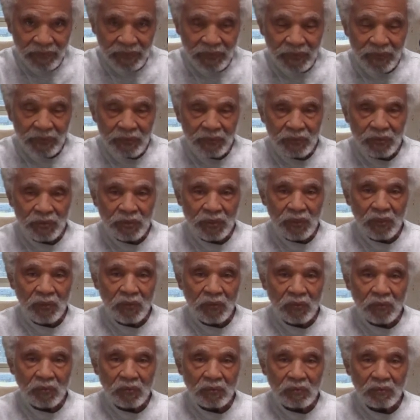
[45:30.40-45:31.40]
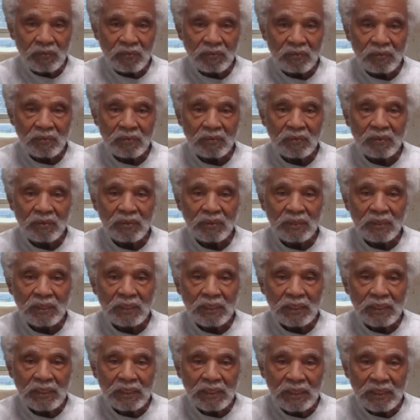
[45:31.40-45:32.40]
So
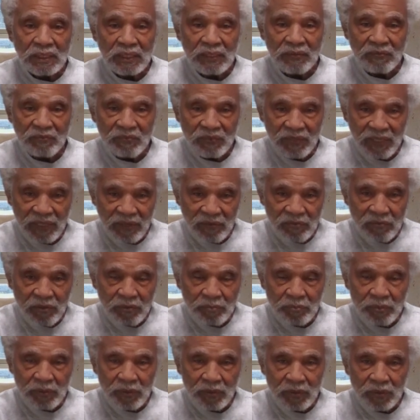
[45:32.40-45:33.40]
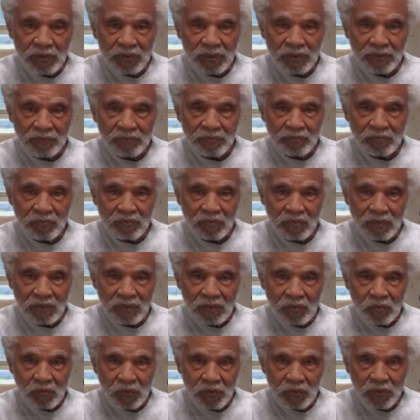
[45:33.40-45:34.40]
if every person
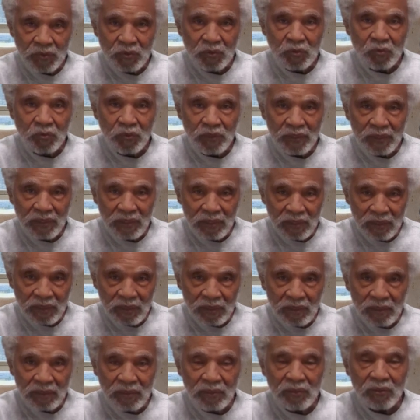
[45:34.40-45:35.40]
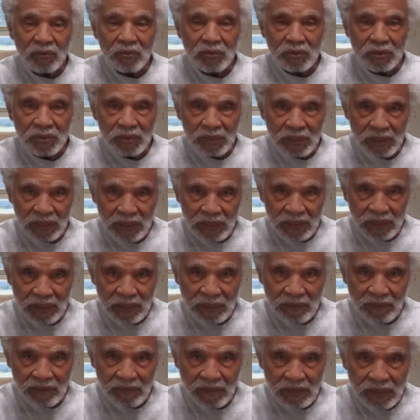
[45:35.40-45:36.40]
would do what he or
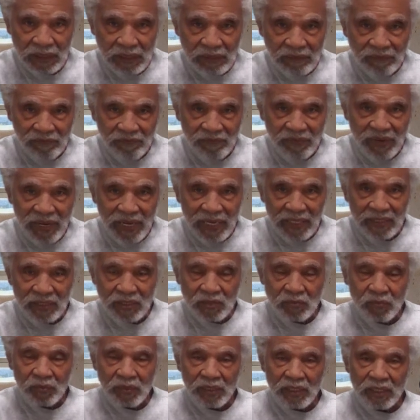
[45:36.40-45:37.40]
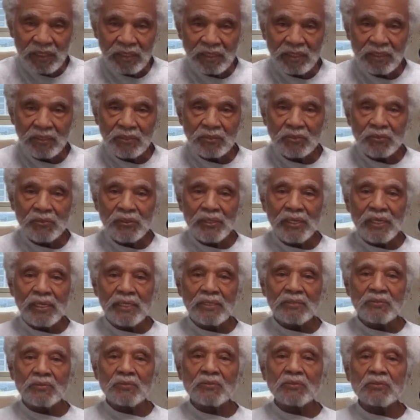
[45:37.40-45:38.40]
she finds it within his or
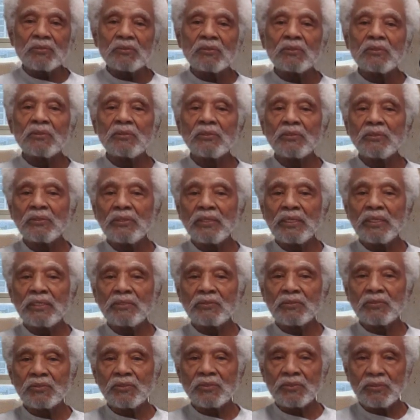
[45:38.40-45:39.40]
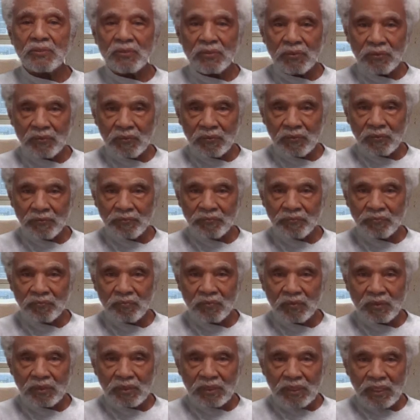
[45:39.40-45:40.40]
her hands to do,
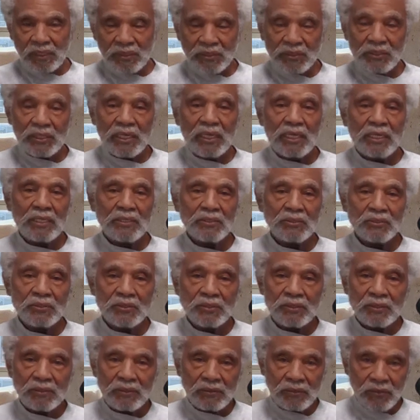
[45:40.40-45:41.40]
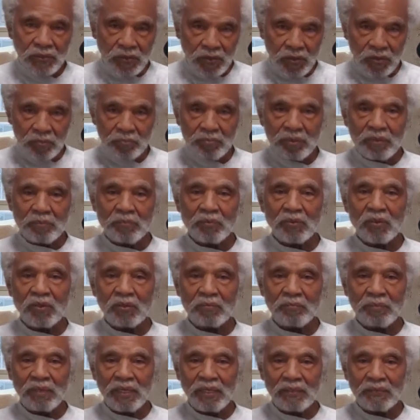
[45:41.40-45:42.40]
a change could be brought
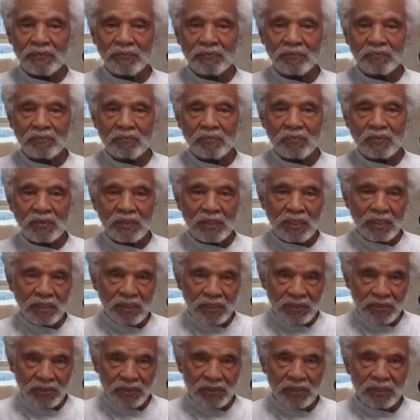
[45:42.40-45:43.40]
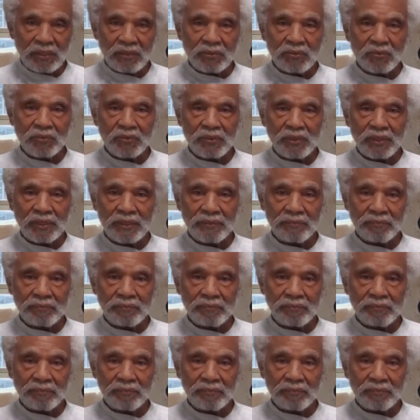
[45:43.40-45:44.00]
about in this country.